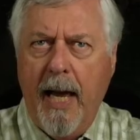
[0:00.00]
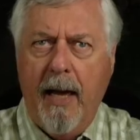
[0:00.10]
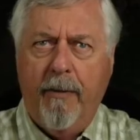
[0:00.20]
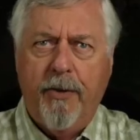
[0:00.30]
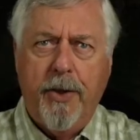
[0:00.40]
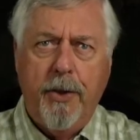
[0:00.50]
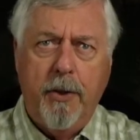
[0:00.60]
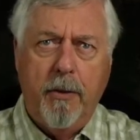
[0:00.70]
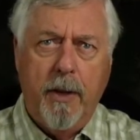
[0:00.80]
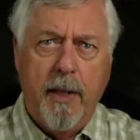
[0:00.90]

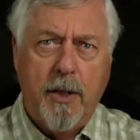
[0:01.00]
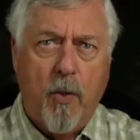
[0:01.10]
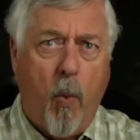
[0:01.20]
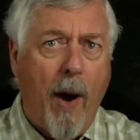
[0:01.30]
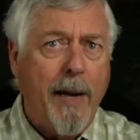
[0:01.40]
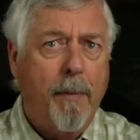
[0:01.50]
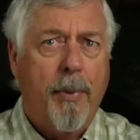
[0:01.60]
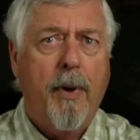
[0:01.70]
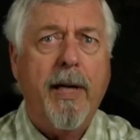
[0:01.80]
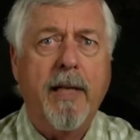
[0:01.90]
f2 is quite
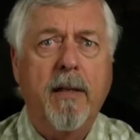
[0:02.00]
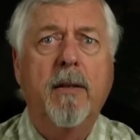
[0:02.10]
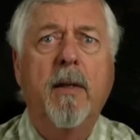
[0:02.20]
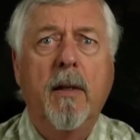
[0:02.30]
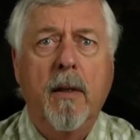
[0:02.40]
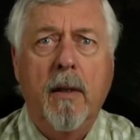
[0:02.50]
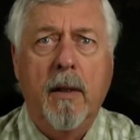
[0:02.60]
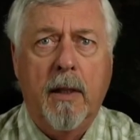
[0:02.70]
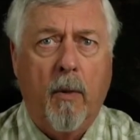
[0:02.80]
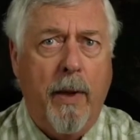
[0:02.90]
bright
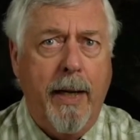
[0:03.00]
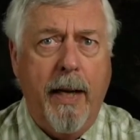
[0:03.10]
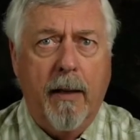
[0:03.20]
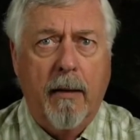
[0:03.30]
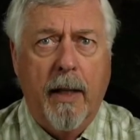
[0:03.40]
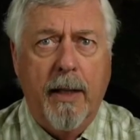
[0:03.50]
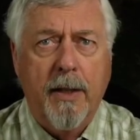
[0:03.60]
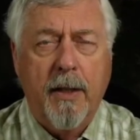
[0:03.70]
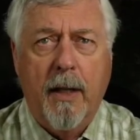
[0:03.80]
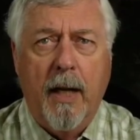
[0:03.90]
at the wide angle
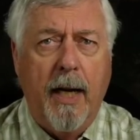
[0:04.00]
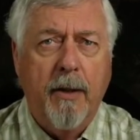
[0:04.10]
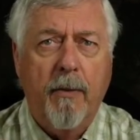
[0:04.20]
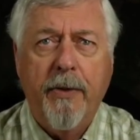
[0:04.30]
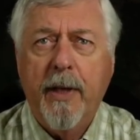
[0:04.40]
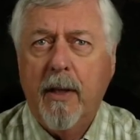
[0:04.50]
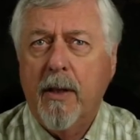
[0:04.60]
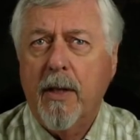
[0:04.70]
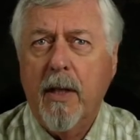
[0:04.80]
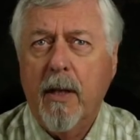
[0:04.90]
lens. I don't think
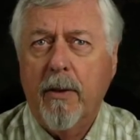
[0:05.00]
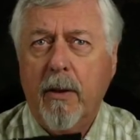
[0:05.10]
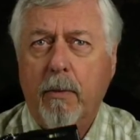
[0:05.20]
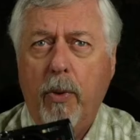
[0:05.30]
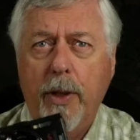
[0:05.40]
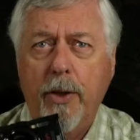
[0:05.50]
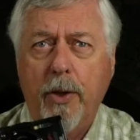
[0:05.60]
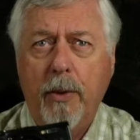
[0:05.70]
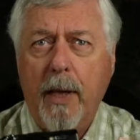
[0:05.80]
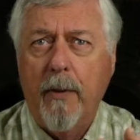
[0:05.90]
there's another point and
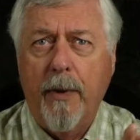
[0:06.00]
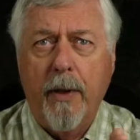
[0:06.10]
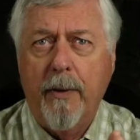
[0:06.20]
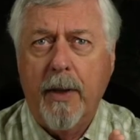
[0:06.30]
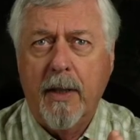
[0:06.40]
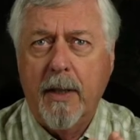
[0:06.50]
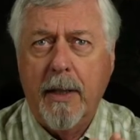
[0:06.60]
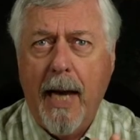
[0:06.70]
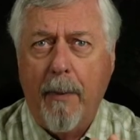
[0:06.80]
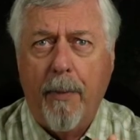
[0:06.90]
shoot out there that's
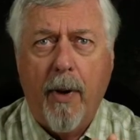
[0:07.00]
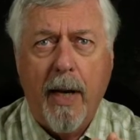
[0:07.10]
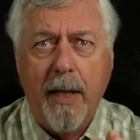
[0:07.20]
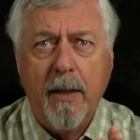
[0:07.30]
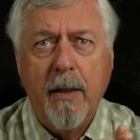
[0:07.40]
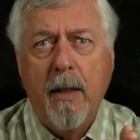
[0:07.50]
that bright.